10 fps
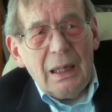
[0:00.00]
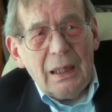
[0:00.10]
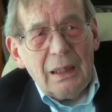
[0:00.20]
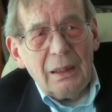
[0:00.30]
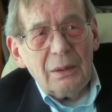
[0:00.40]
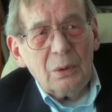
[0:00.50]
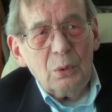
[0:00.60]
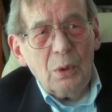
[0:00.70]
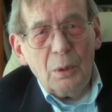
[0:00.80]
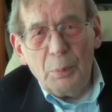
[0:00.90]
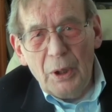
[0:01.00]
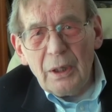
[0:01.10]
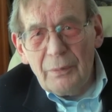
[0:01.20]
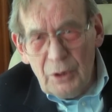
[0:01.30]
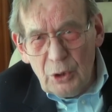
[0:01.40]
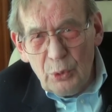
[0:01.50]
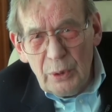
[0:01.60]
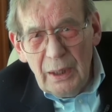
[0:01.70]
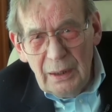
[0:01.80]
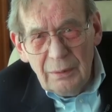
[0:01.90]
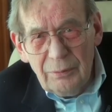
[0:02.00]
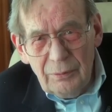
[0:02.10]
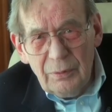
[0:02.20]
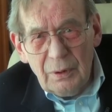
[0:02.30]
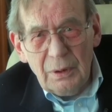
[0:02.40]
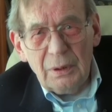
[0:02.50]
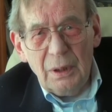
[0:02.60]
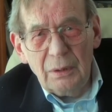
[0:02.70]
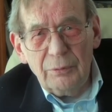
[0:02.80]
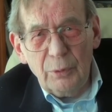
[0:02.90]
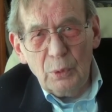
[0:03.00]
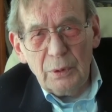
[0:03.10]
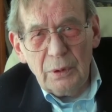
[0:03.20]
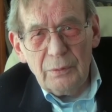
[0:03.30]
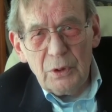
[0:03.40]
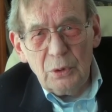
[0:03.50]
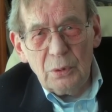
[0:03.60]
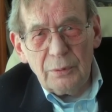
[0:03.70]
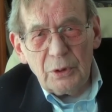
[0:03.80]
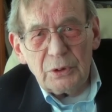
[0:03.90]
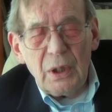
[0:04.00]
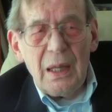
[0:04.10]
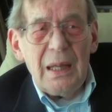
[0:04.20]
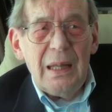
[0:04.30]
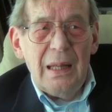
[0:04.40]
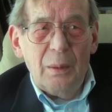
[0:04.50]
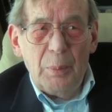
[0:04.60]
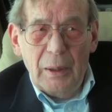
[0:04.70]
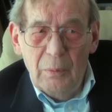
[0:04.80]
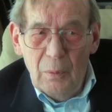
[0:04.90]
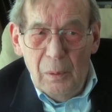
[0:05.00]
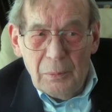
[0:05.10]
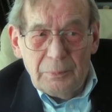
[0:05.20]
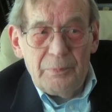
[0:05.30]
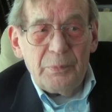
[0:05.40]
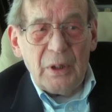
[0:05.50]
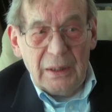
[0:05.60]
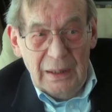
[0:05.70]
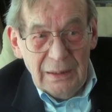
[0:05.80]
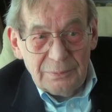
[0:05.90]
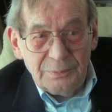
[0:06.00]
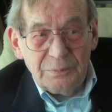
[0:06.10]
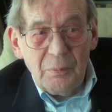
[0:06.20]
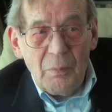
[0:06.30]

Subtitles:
who are part of the creative unfolding of the universe. But again,